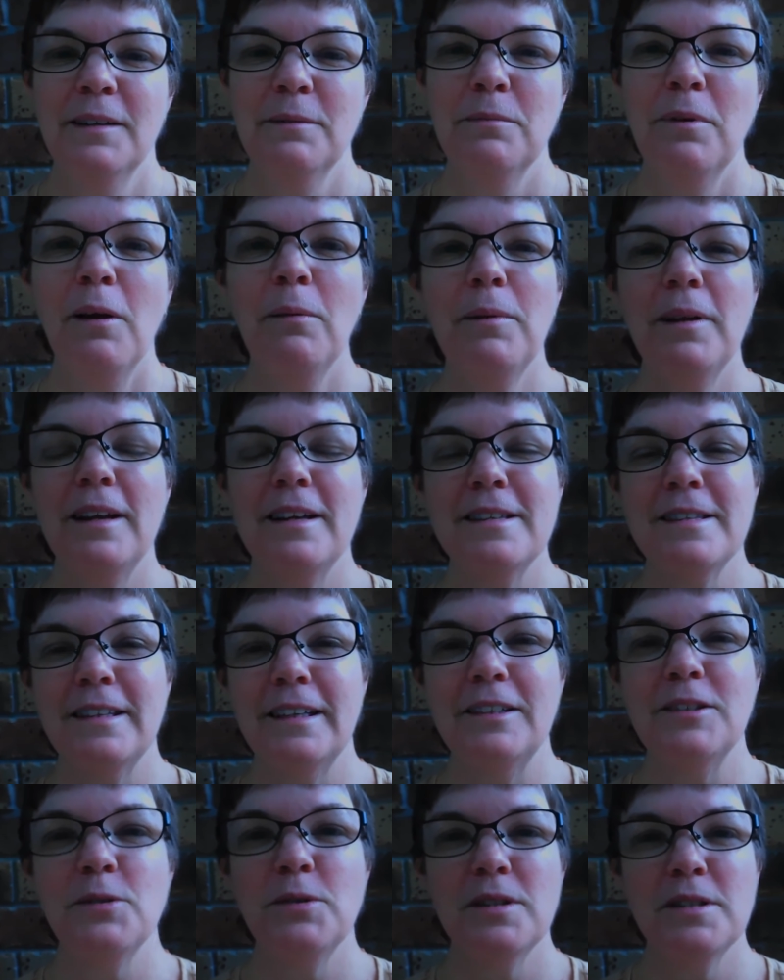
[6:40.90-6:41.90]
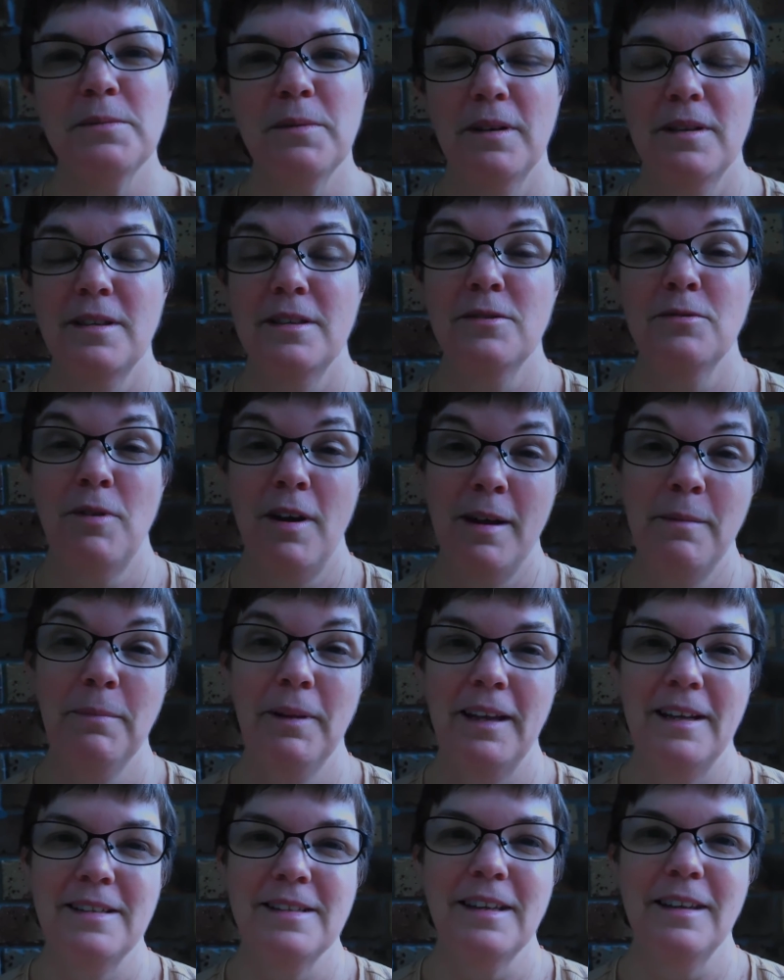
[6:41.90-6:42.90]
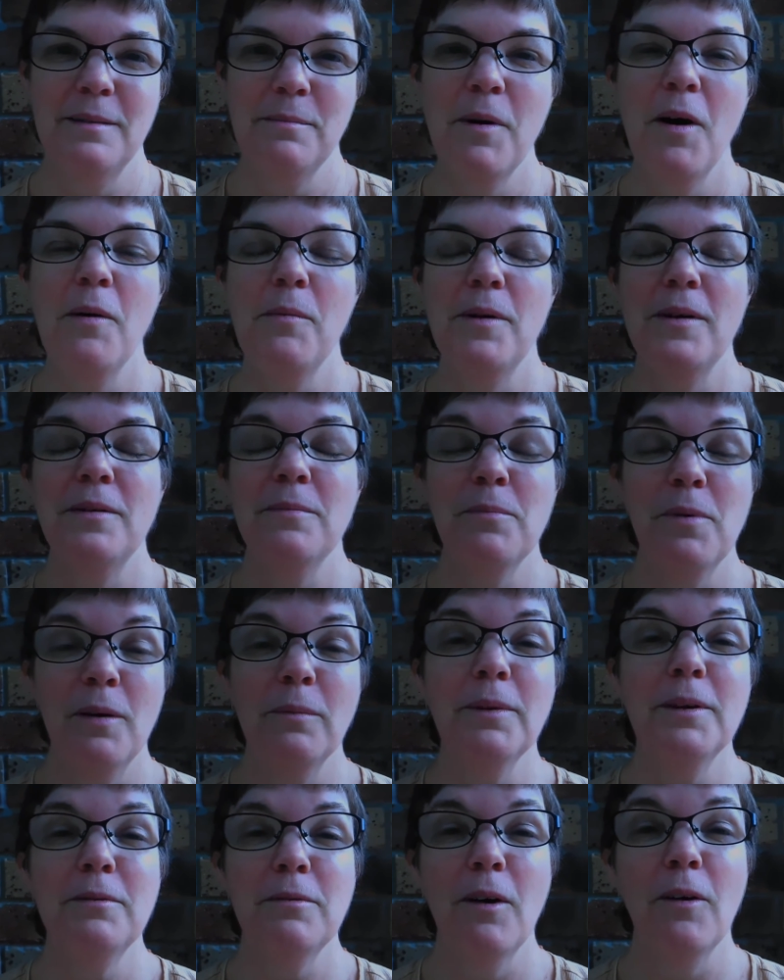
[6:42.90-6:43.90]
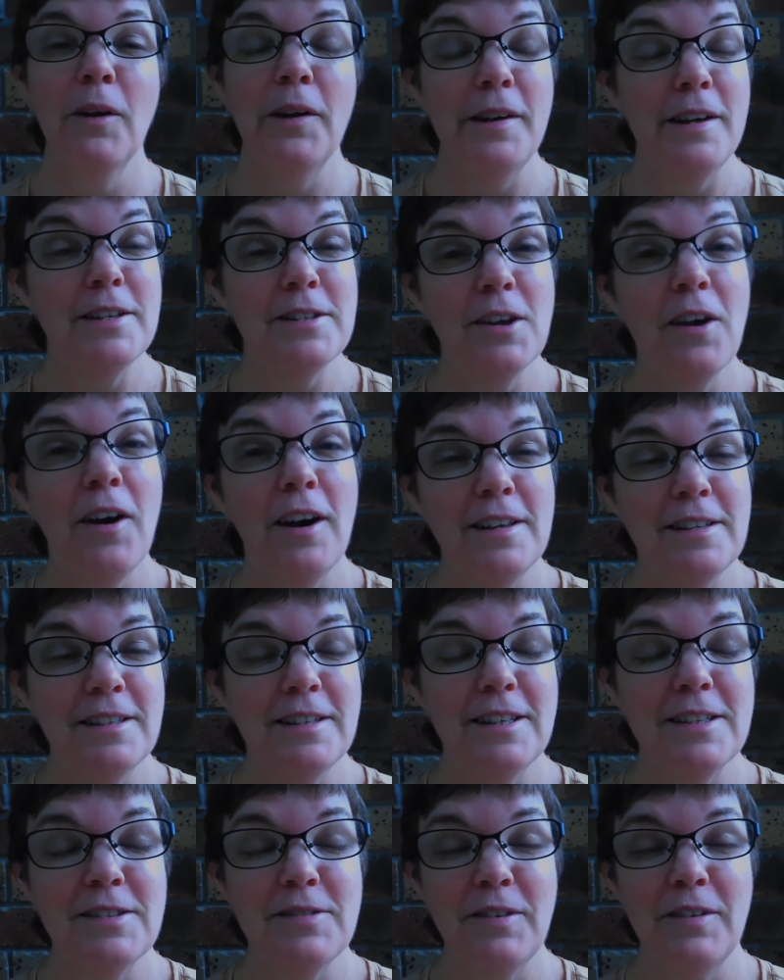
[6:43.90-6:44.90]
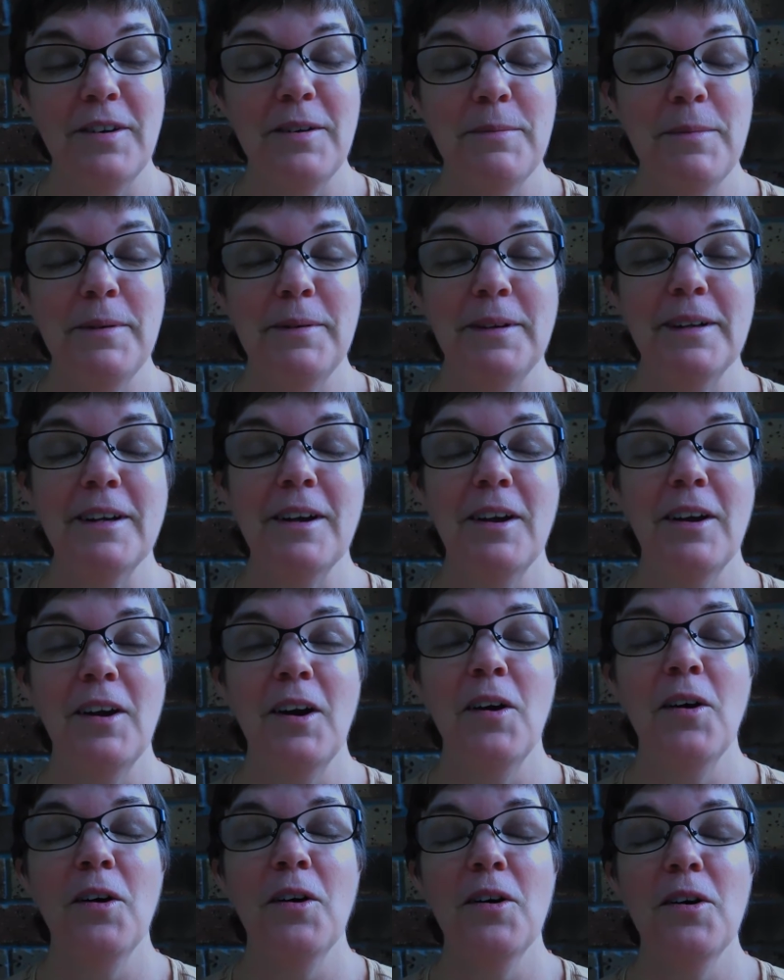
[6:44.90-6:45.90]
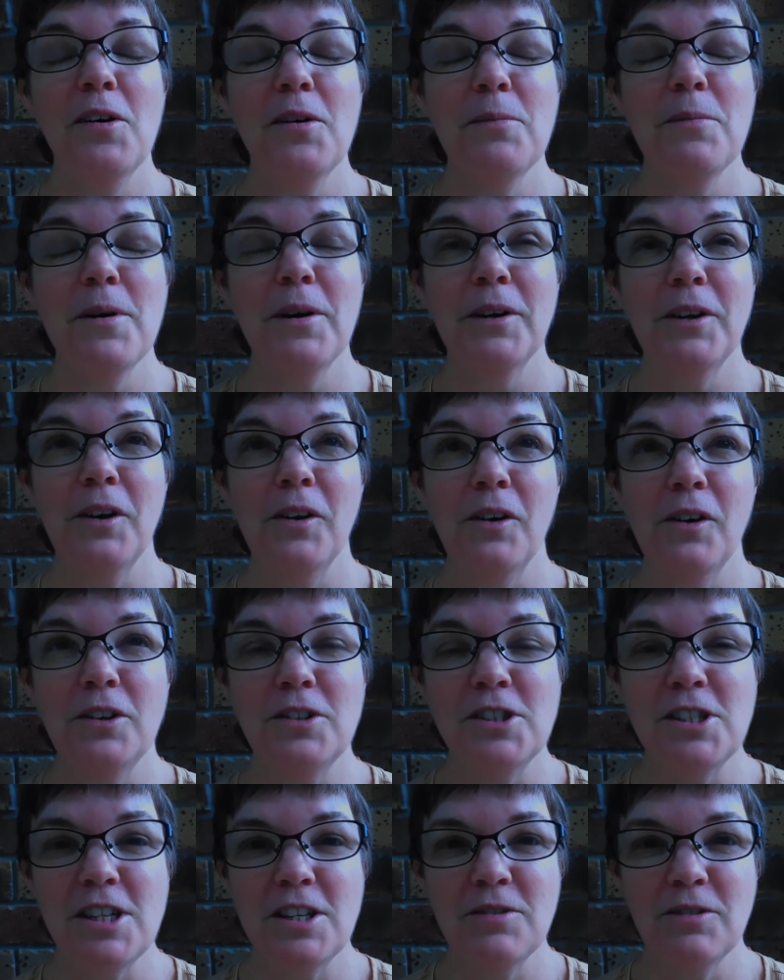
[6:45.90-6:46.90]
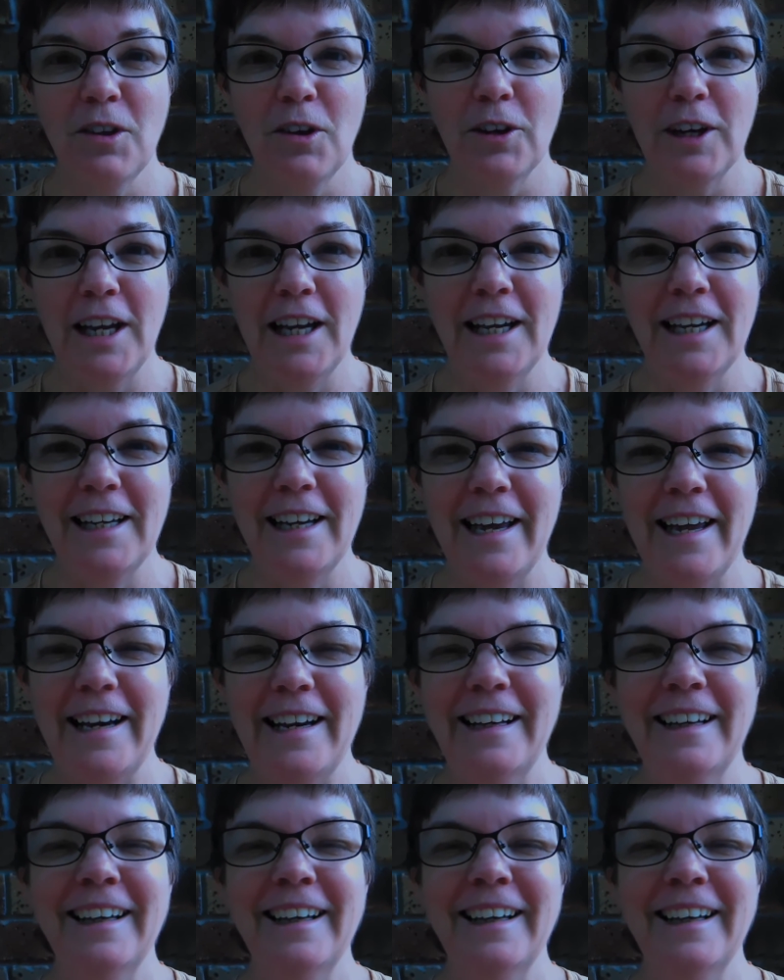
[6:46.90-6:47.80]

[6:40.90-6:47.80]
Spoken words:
probably listening to his mother's ramblings at the moment, and probably rolling his eyes at this very minute, going, oh my God, she's vlogging again.